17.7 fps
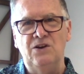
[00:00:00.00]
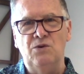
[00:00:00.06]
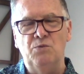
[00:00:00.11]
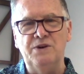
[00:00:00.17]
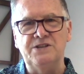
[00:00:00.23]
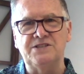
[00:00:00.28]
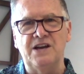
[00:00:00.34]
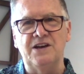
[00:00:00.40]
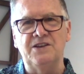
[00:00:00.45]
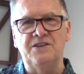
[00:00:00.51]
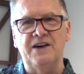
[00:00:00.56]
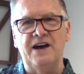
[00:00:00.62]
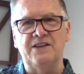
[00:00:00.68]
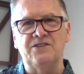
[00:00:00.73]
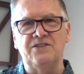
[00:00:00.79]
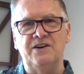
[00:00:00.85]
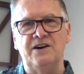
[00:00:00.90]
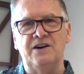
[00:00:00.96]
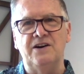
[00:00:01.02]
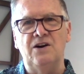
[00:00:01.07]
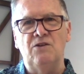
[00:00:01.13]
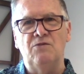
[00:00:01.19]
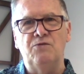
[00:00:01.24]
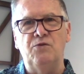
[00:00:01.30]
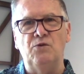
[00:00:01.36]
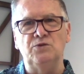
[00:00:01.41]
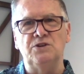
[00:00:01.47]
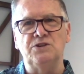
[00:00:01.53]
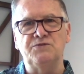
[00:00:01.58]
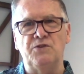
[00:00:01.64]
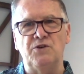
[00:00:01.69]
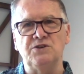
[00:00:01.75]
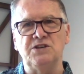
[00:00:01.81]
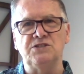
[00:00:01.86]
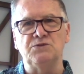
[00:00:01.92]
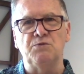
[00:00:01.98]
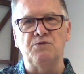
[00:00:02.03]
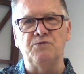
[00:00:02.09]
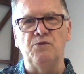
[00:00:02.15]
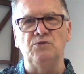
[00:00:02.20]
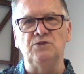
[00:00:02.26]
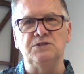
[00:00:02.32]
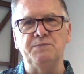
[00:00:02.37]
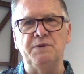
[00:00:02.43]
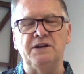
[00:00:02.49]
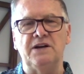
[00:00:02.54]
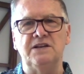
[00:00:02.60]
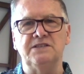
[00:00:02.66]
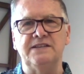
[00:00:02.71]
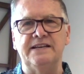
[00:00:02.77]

we said that the foolish virgins were foolish because